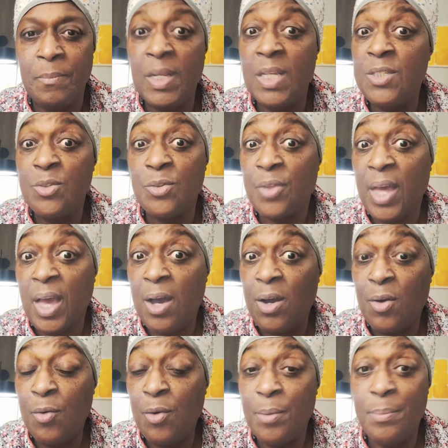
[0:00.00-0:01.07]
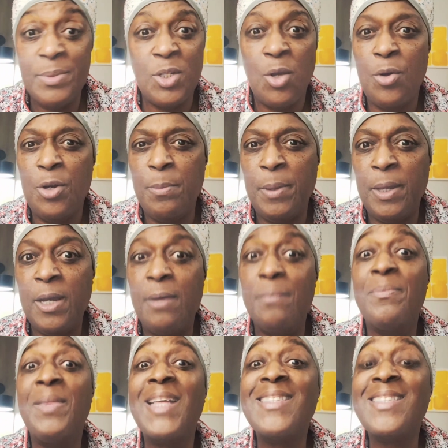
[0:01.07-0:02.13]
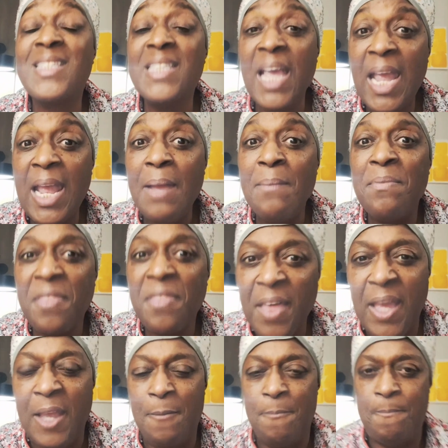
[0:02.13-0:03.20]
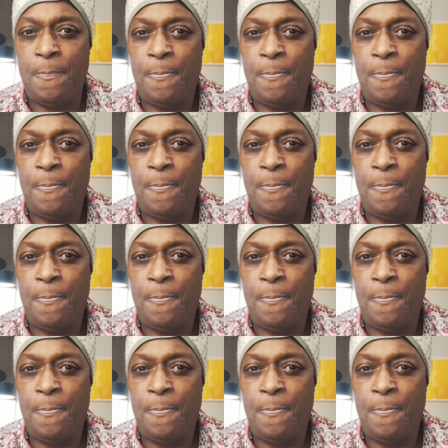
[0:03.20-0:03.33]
And so the algorithm is going to pick up that same thing.